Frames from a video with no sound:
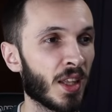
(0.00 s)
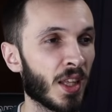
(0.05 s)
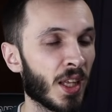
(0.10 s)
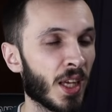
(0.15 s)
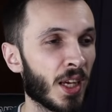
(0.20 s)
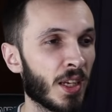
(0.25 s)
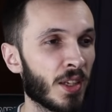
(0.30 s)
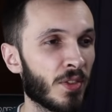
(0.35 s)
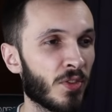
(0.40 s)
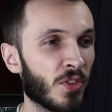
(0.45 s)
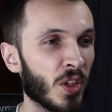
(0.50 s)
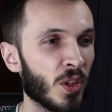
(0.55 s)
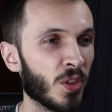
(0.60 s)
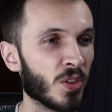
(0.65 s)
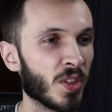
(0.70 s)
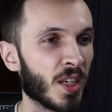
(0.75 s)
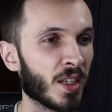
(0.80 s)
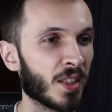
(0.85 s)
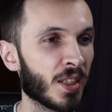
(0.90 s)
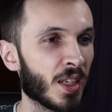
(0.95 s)
Uh, it
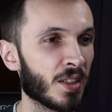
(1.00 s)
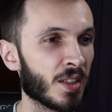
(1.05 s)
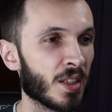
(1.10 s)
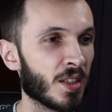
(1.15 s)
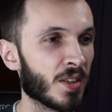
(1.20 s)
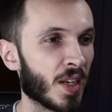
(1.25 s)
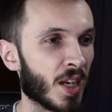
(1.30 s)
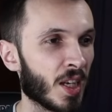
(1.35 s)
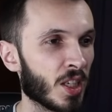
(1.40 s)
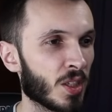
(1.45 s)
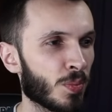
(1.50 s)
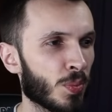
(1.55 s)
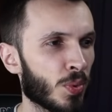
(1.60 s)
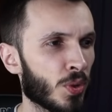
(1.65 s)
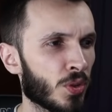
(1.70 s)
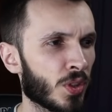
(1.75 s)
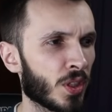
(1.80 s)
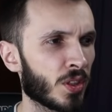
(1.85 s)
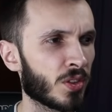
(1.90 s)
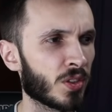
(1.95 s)
feels like NetEase has
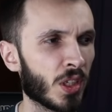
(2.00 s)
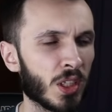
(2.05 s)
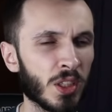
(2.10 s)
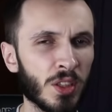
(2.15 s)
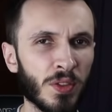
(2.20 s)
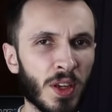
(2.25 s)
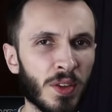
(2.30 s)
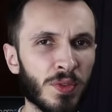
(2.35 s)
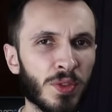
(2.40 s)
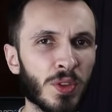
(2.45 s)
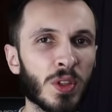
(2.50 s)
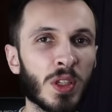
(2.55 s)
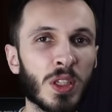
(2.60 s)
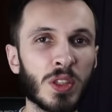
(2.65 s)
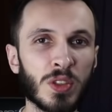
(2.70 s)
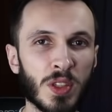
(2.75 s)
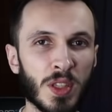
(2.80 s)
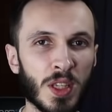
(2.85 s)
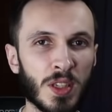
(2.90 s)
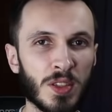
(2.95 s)
put a ton of effort
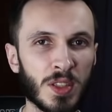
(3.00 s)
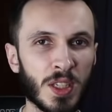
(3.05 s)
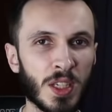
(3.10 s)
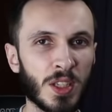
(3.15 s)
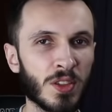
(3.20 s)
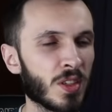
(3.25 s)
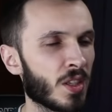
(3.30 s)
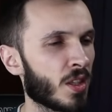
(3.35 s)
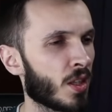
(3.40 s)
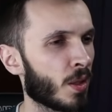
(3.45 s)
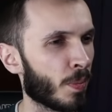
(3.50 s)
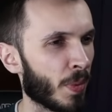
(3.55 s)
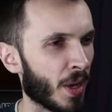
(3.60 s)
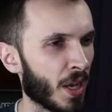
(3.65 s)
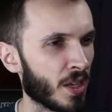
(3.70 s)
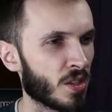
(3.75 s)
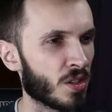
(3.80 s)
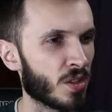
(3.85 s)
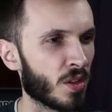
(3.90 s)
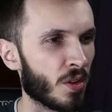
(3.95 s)
into their skins in the
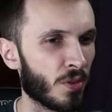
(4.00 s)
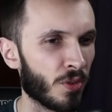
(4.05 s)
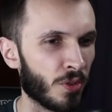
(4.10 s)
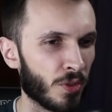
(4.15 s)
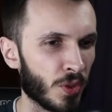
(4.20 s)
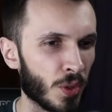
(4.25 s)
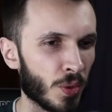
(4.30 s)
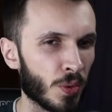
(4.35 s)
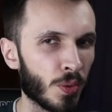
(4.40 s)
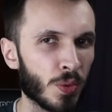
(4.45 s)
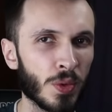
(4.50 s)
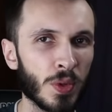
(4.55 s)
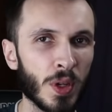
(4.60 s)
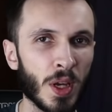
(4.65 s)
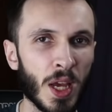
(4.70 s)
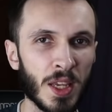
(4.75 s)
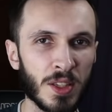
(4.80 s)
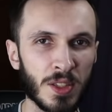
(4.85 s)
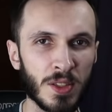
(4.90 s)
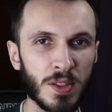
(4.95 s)
past few
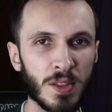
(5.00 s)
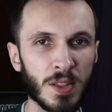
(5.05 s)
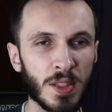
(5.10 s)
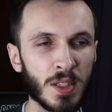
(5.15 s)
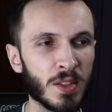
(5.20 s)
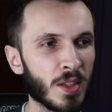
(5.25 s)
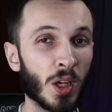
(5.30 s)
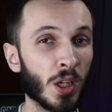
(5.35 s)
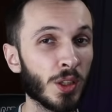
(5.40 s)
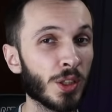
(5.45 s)
essences.